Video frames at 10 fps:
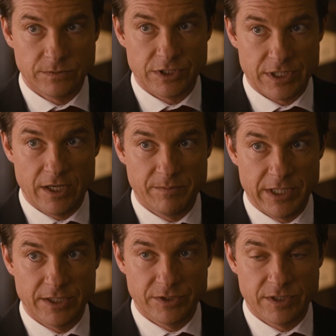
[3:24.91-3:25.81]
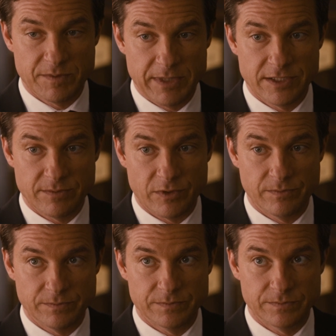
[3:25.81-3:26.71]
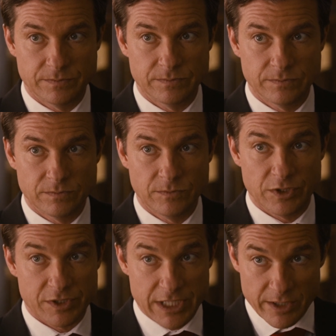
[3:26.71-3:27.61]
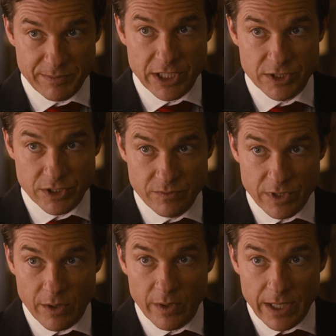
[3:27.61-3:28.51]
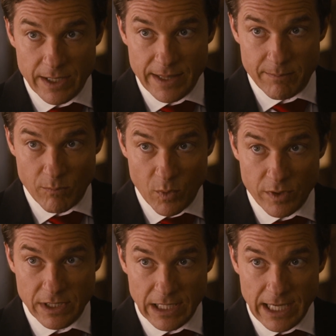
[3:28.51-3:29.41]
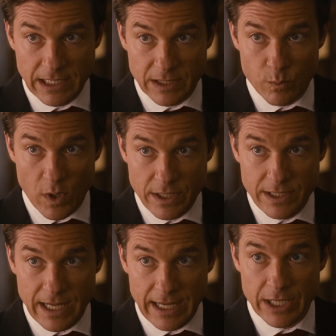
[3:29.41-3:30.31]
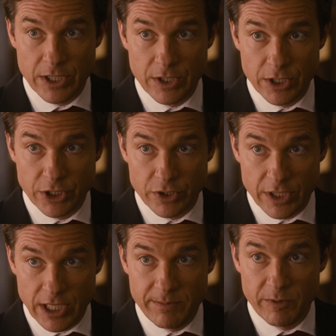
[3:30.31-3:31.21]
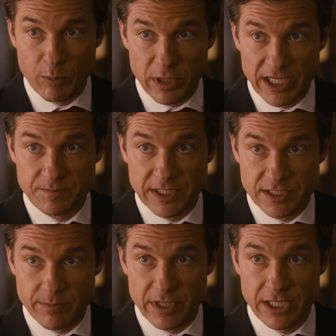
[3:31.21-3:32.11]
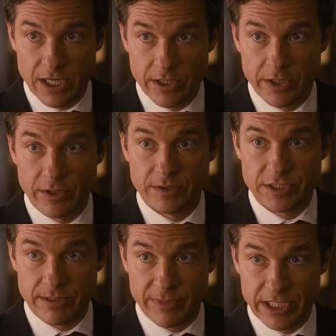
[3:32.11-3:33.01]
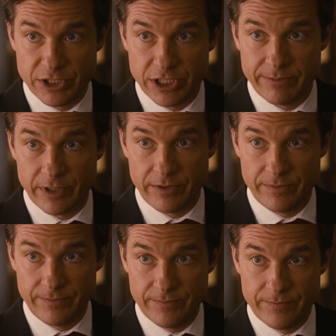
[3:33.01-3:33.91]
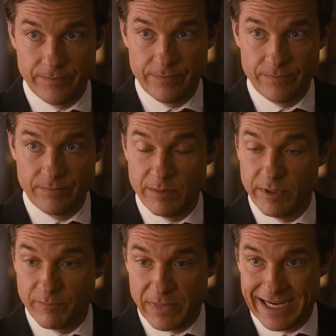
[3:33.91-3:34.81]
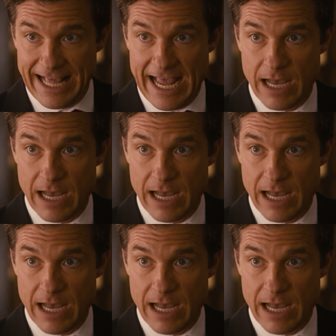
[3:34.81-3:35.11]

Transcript: You're scared because you're dispensable. You're scared because you know that more than likely one day, you're gonna be replaced by somebody younger, somebody cheaper, maybe even by an